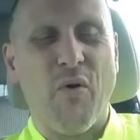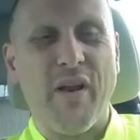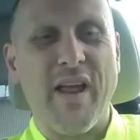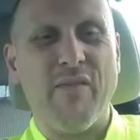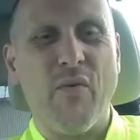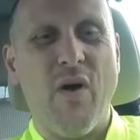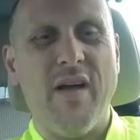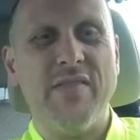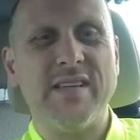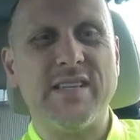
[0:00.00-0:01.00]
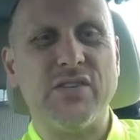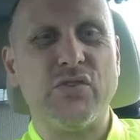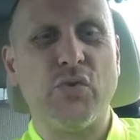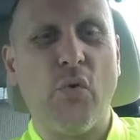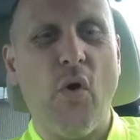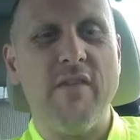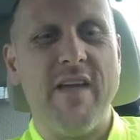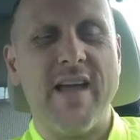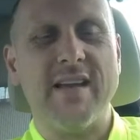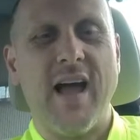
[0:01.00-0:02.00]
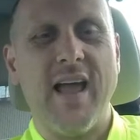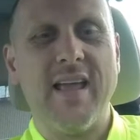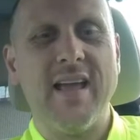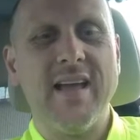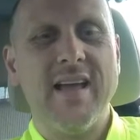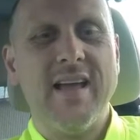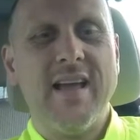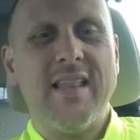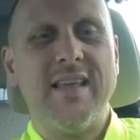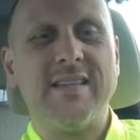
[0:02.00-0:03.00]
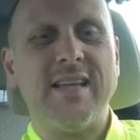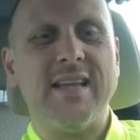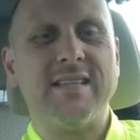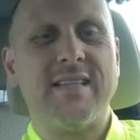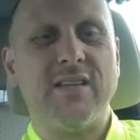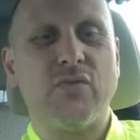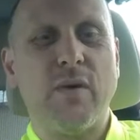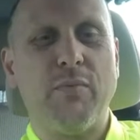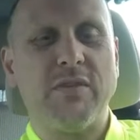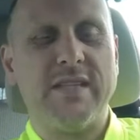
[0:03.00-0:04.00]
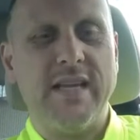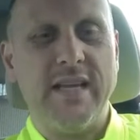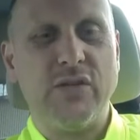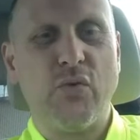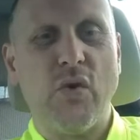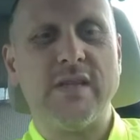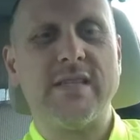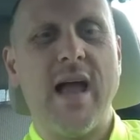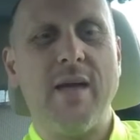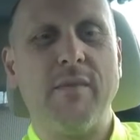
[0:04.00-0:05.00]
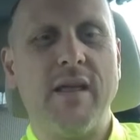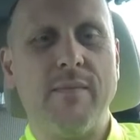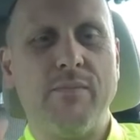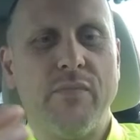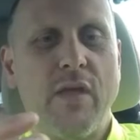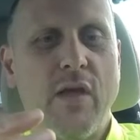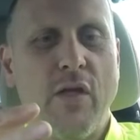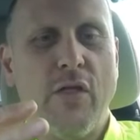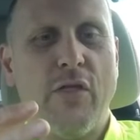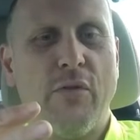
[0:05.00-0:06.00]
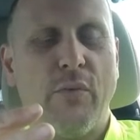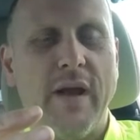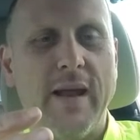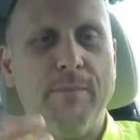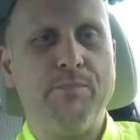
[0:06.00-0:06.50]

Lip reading: Good morning, everyone. This is Troy Van Dyke. This is the Triple T, Troy's Timely 3.